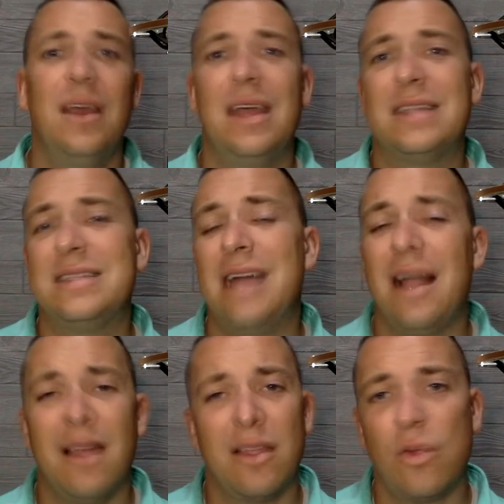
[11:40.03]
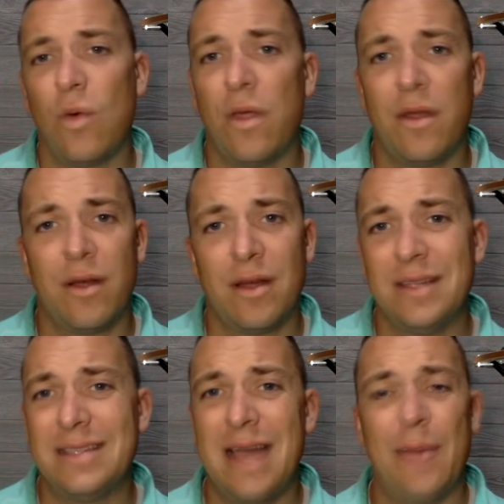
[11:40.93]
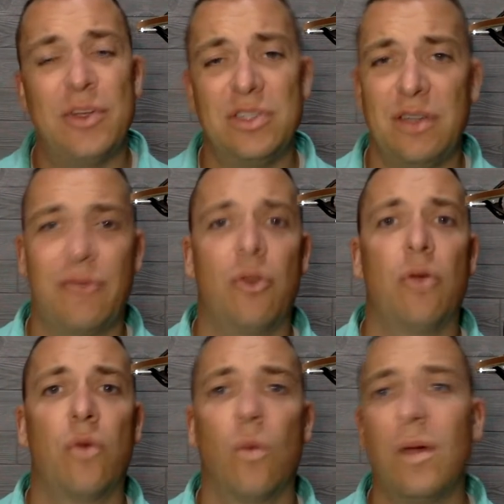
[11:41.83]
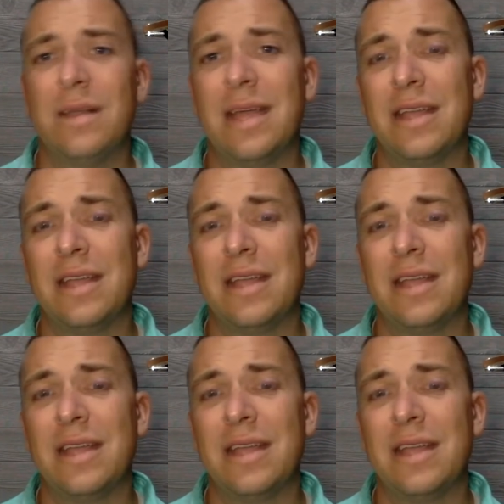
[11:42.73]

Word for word: It's not like the weather is that much different over one day.